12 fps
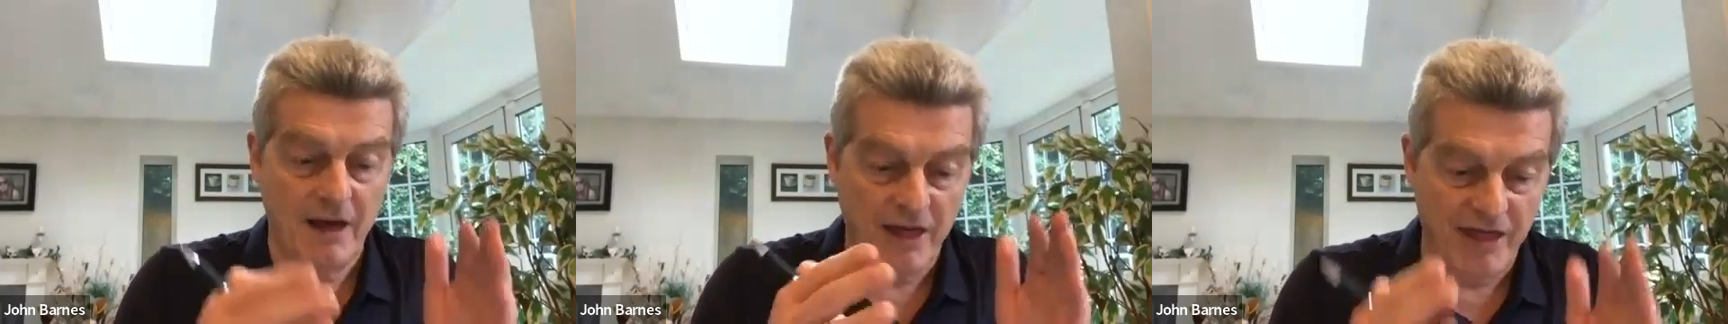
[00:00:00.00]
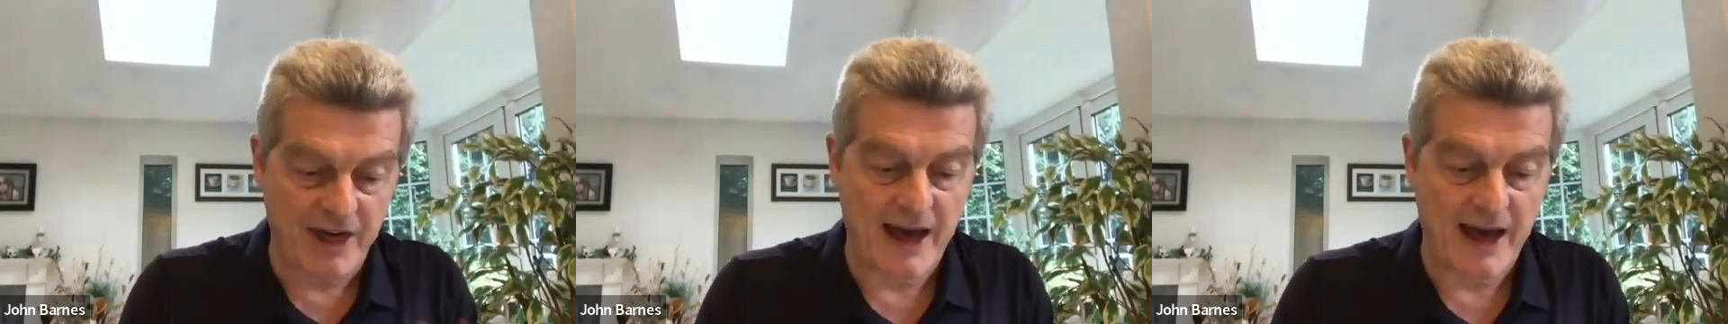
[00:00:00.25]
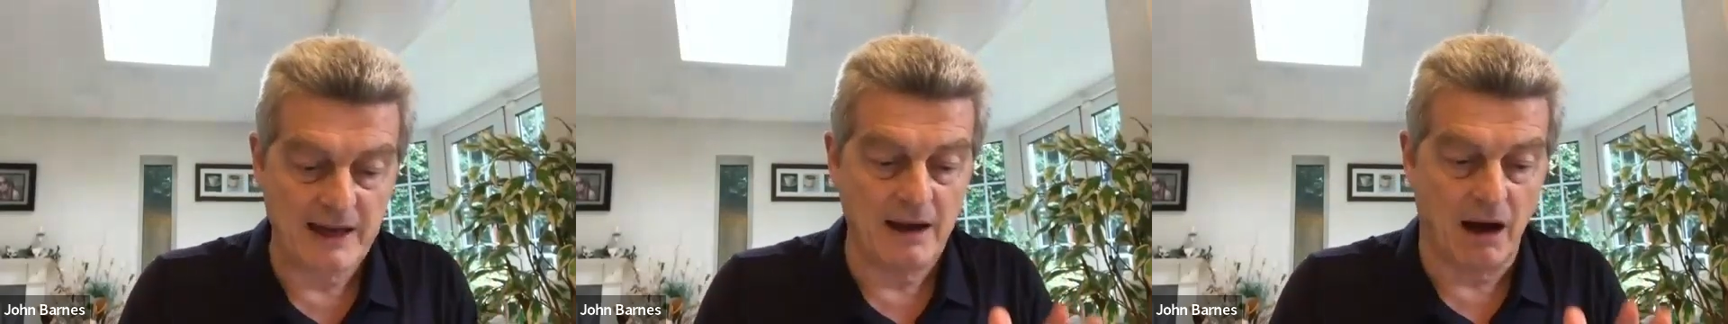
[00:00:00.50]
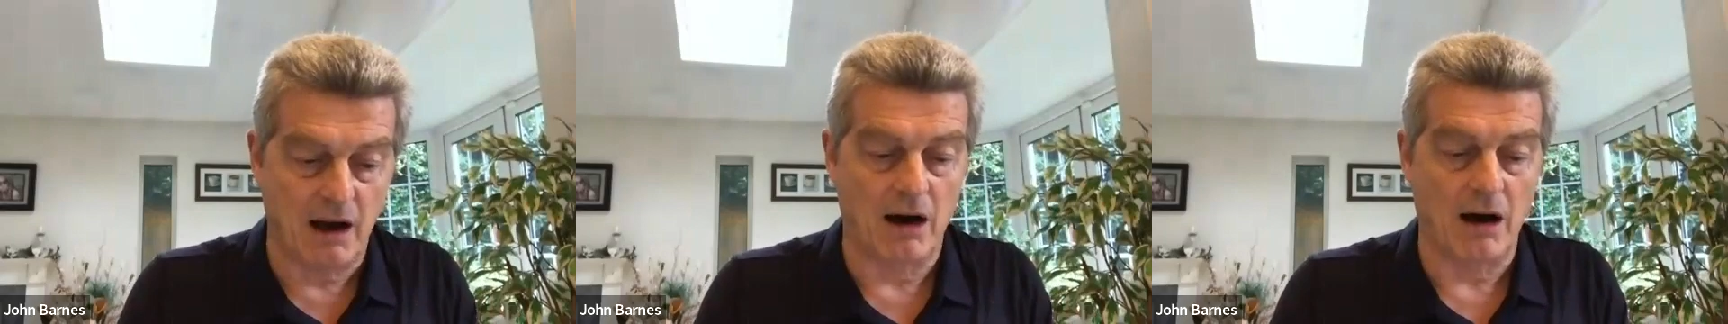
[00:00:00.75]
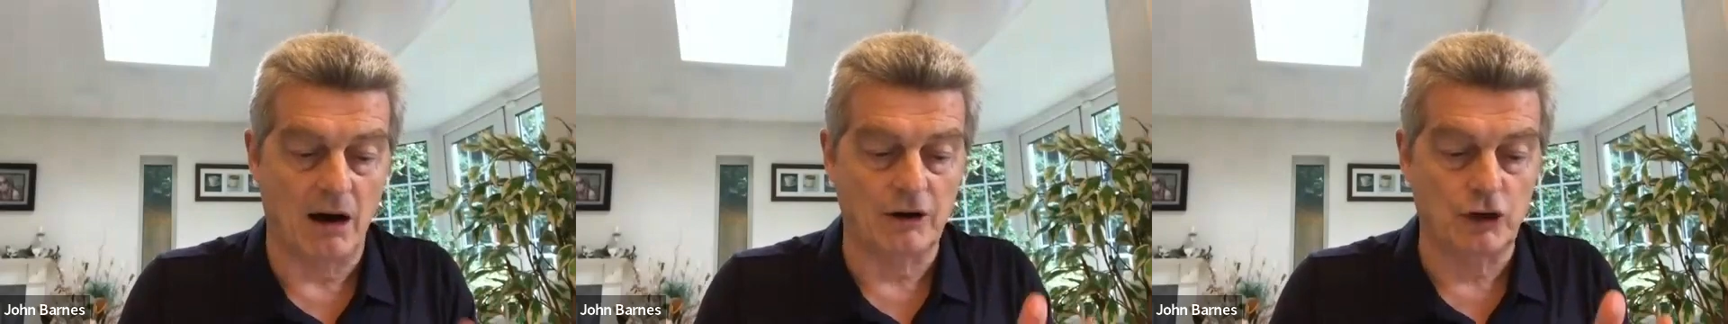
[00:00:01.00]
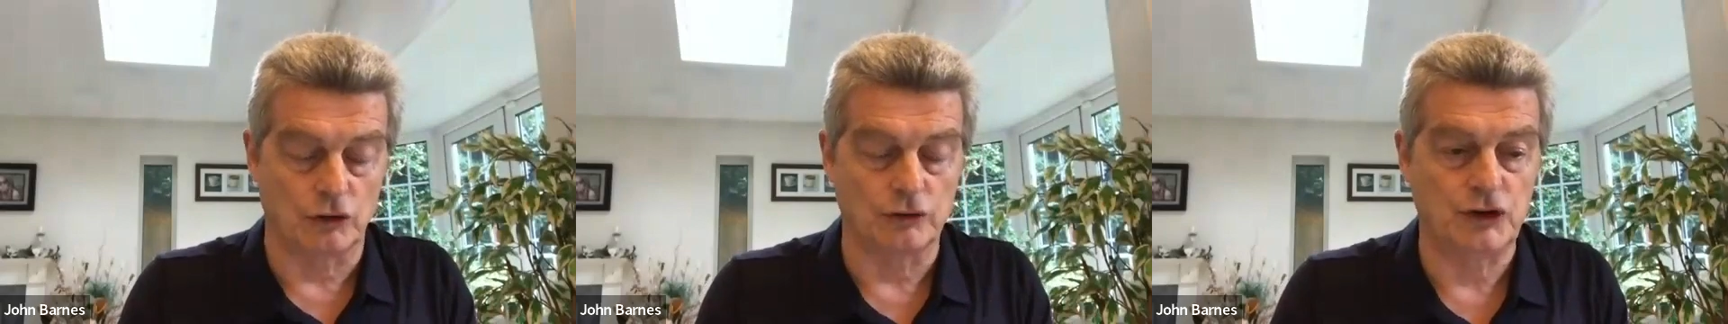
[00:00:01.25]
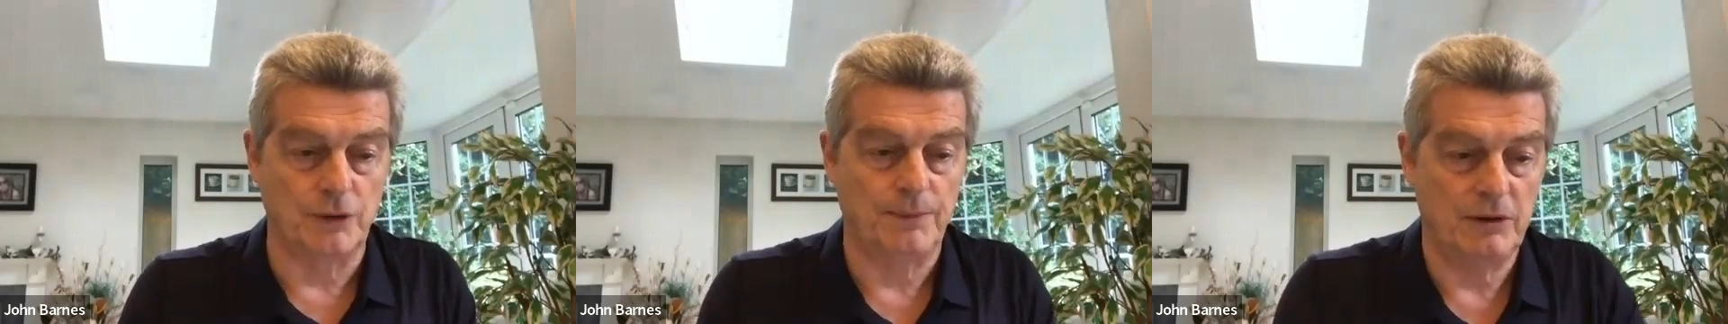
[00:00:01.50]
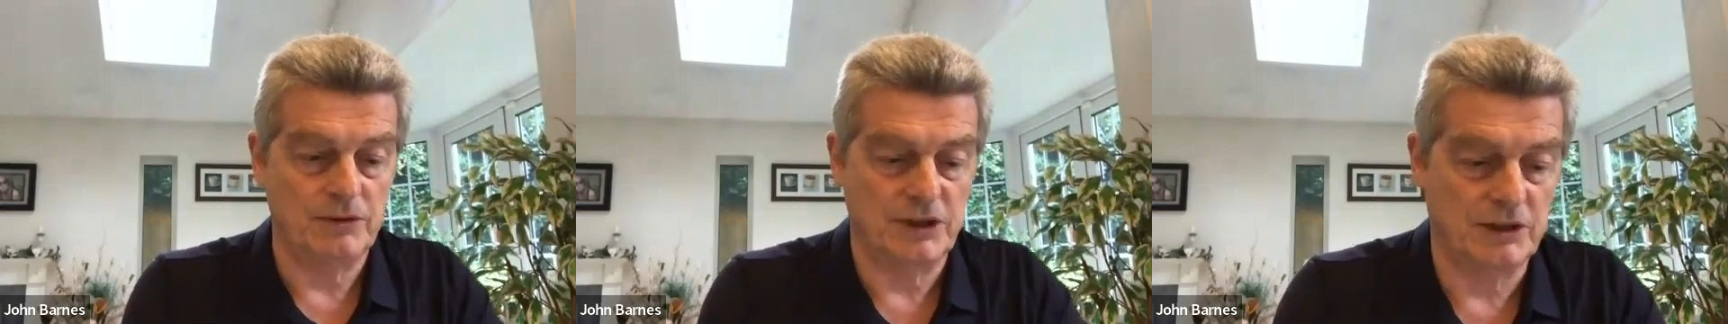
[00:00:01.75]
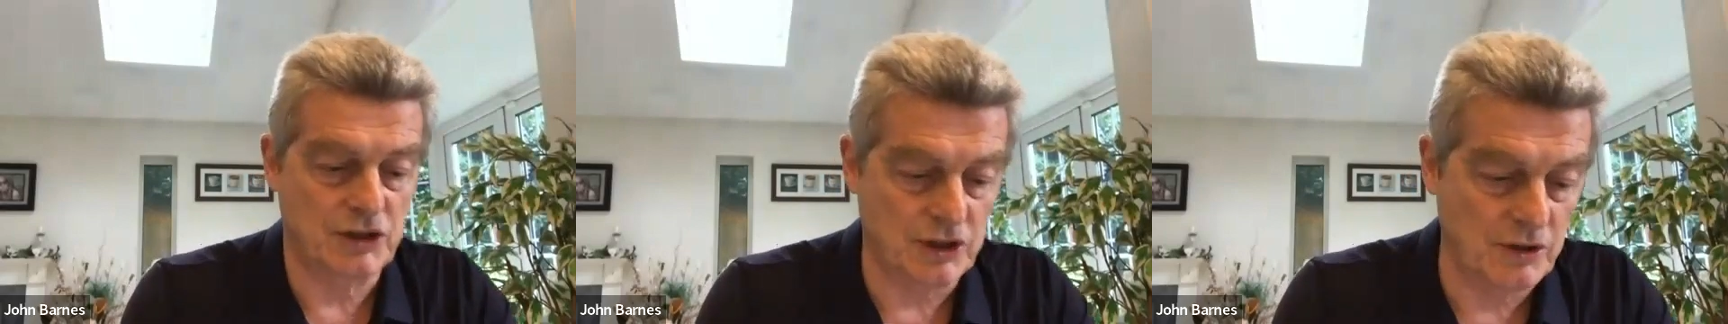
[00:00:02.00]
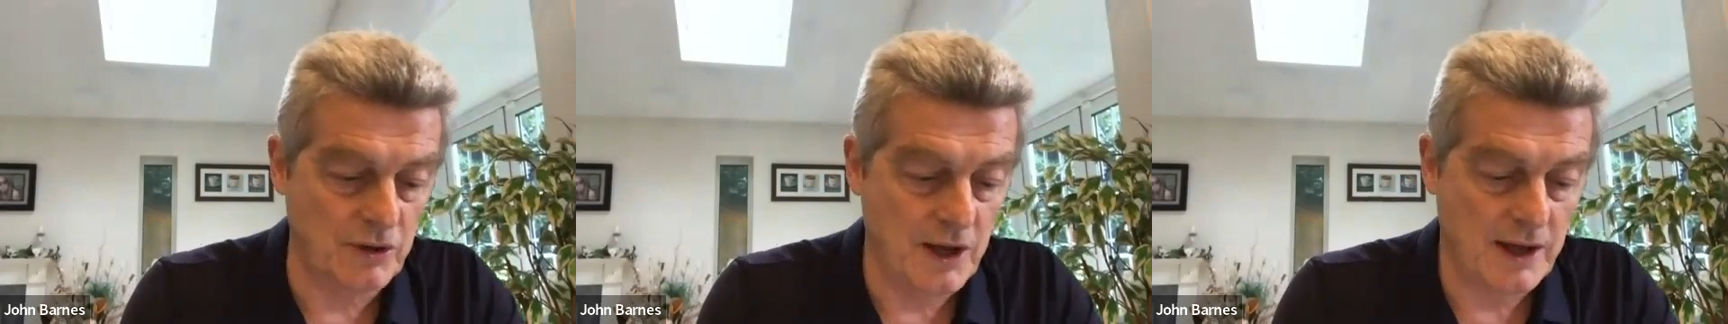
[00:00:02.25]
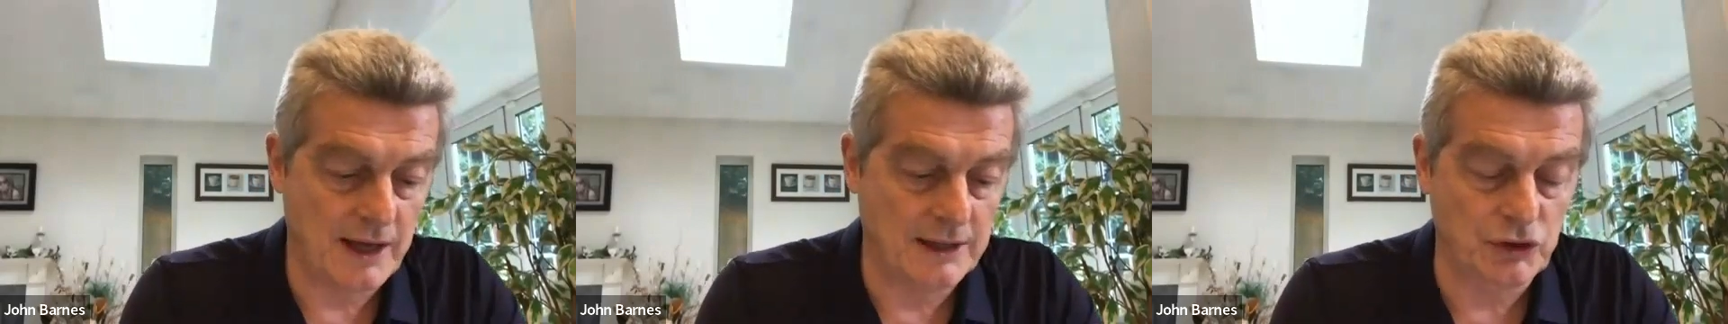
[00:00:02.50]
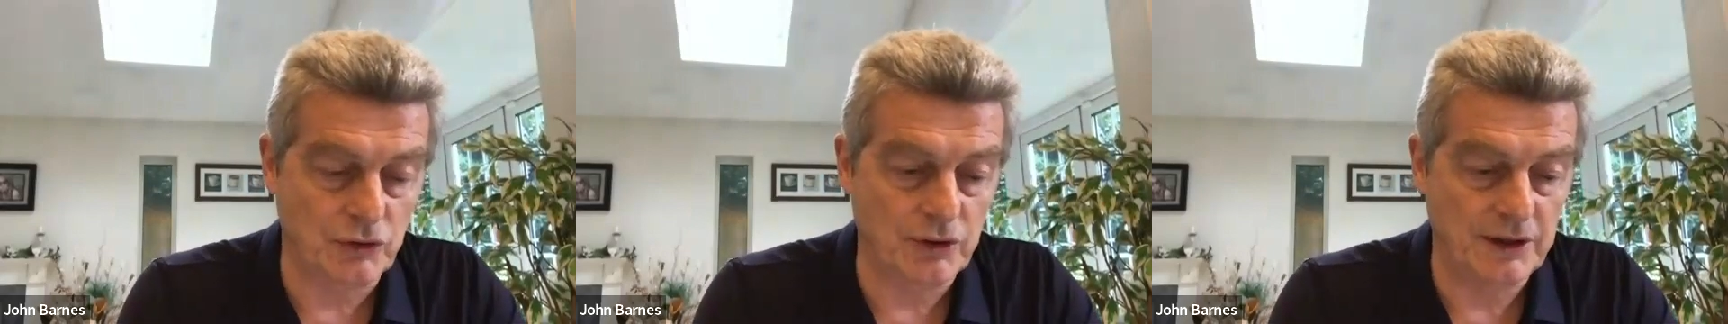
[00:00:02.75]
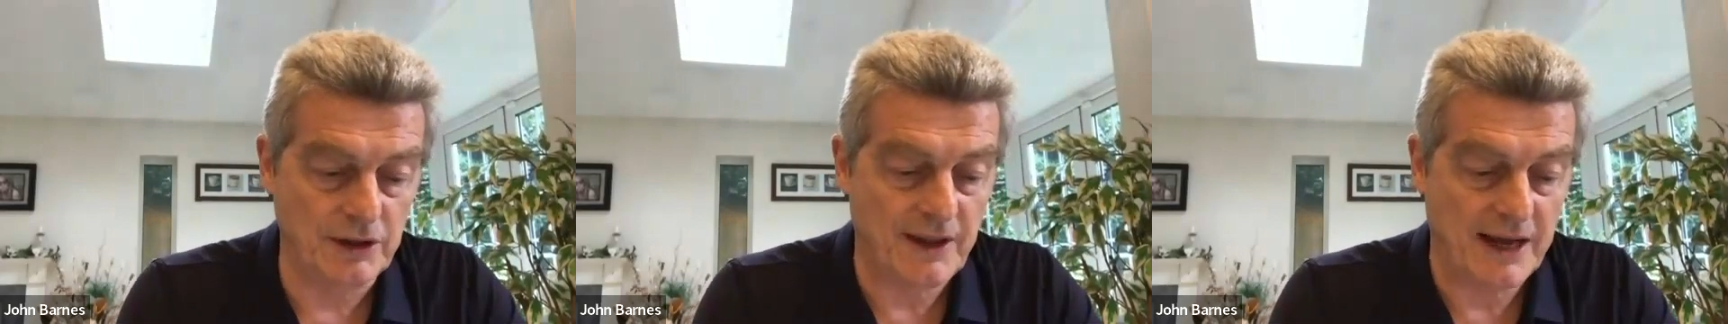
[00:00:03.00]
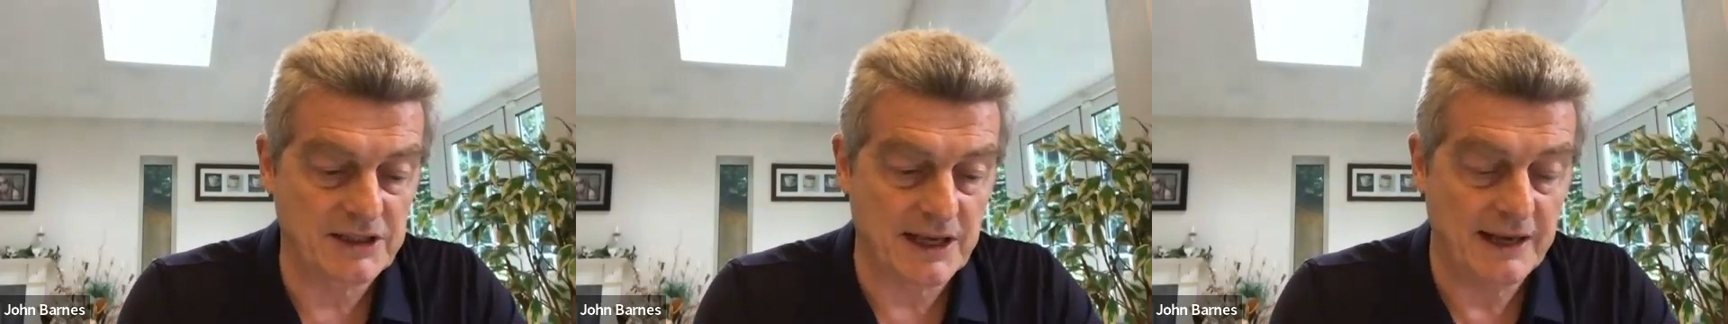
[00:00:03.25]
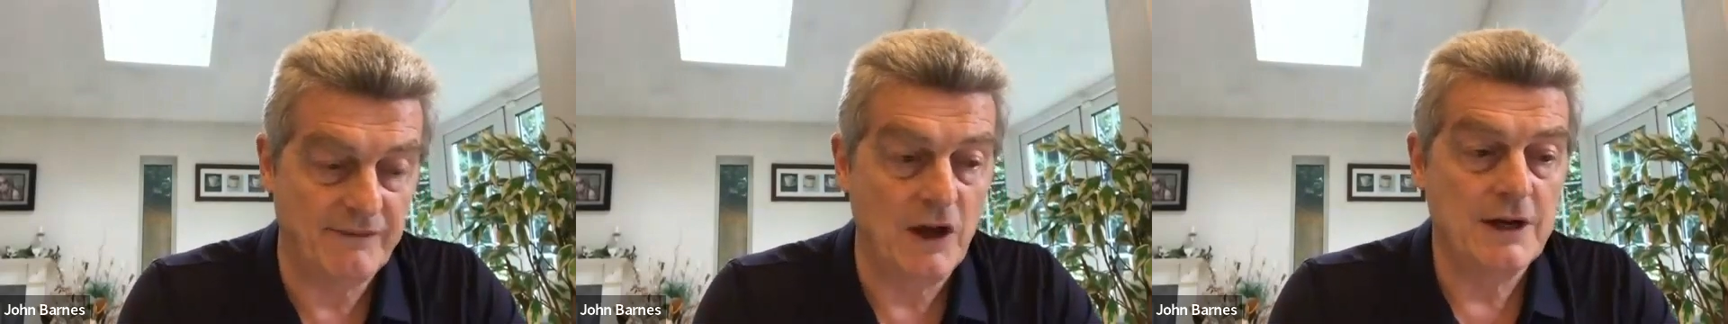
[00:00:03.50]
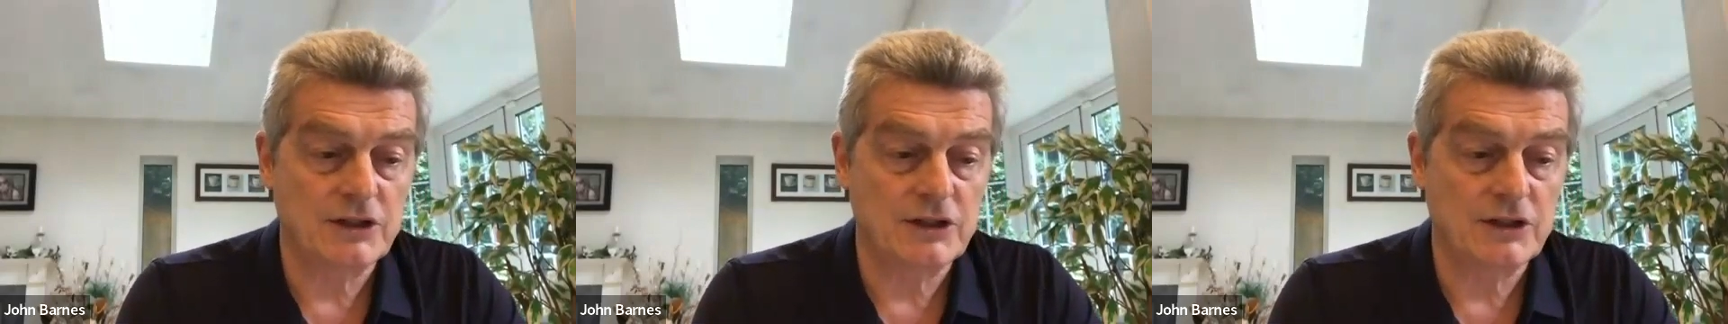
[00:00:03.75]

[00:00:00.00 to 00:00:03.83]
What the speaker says: they are contributing to ensuring that they're safe.